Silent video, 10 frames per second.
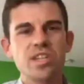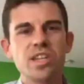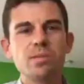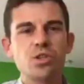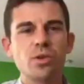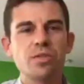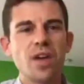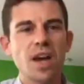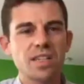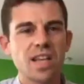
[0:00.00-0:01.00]
to
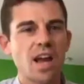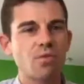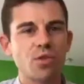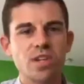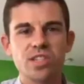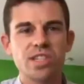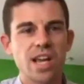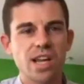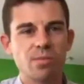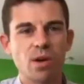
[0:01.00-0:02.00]
affect every state. Am I
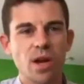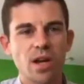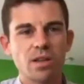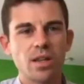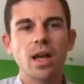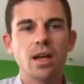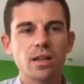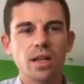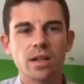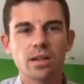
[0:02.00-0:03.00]
right on that?
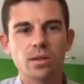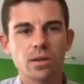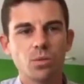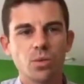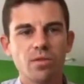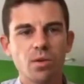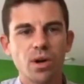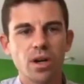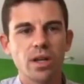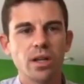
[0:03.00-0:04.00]
Like, would
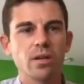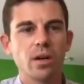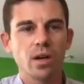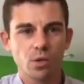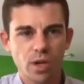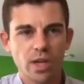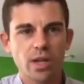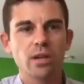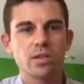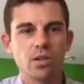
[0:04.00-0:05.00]
everybody agree
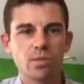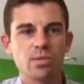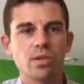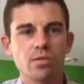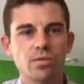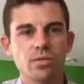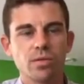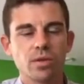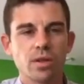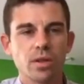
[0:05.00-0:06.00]
in terms of
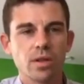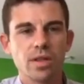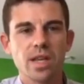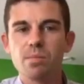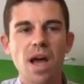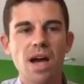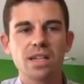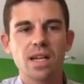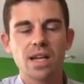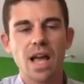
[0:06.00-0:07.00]
the
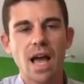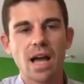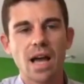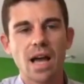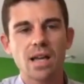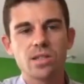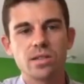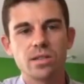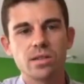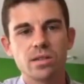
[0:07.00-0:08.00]
impact that it has? And